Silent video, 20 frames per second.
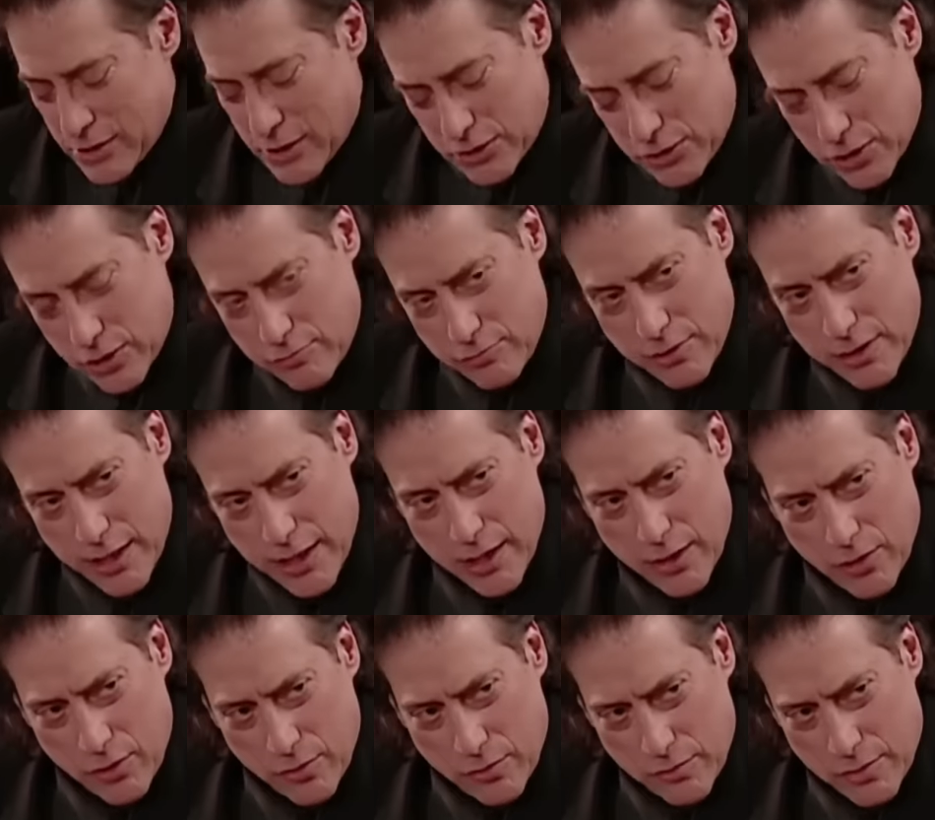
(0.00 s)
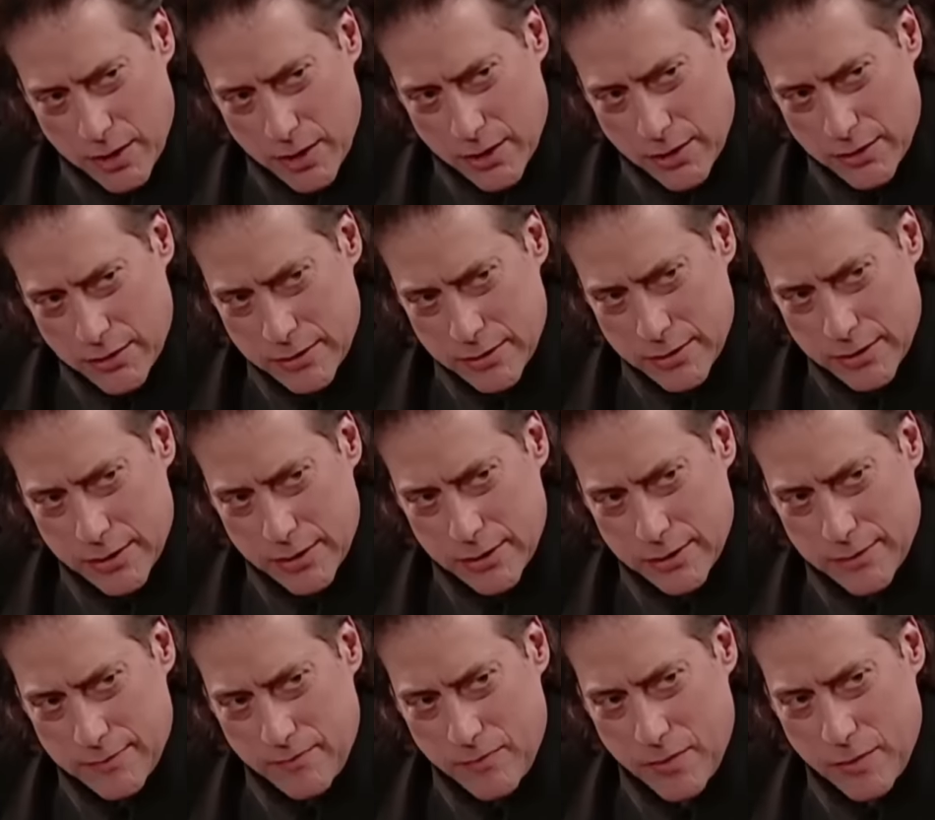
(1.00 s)
You know, I took Renee home, you know,
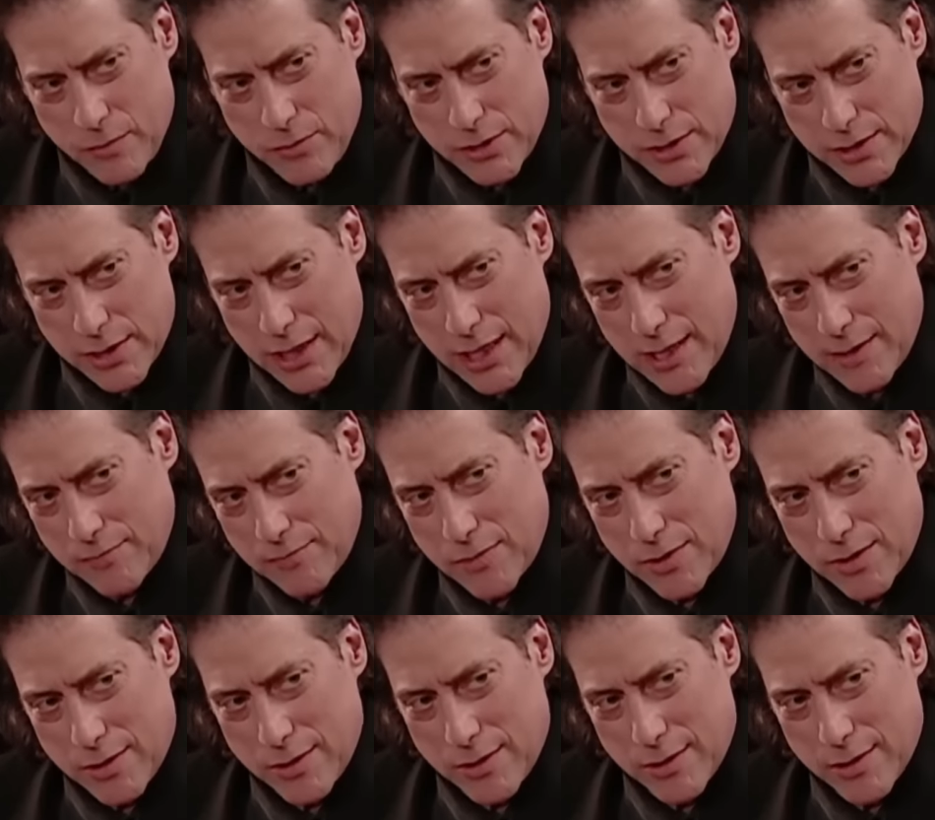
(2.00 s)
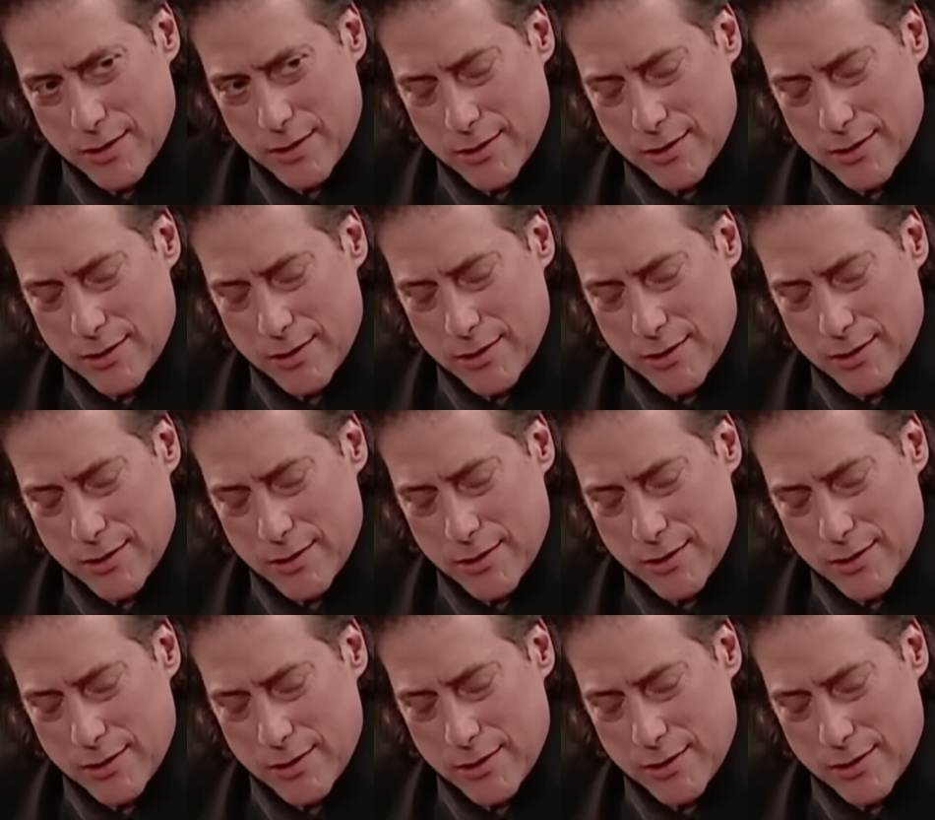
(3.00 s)
and we stopped and...